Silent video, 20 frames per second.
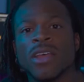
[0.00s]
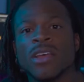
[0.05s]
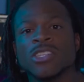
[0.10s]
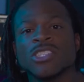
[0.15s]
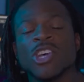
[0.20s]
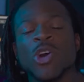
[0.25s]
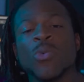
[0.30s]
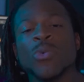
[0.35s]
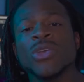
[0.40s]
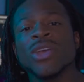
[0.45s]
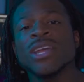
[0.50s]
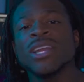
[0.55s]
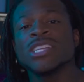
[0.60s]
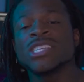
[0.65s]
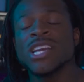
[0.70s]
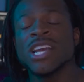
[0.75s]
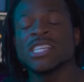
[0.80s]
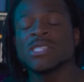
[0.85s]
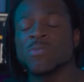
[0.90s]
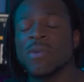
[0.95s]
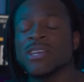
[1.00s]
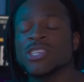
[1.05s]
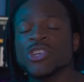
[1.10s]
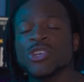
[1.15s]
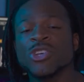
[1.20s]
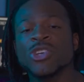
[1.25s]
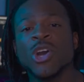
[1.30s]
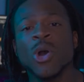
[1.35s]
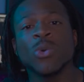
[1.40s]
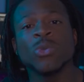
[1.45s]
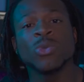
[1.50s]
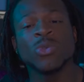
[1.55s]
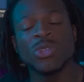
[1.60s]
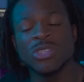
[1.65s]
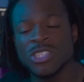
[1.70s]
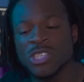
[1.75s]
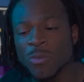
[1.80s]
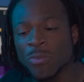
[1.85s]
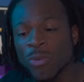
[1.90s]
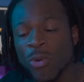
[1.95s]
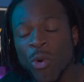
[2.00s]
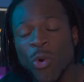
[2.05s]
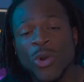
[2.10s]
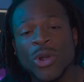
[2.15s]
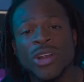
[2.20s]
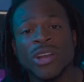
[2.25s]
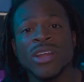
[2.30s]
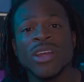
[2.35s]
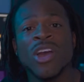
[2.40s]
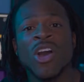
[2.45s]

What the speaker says: So when you get a chance, make sure you go support,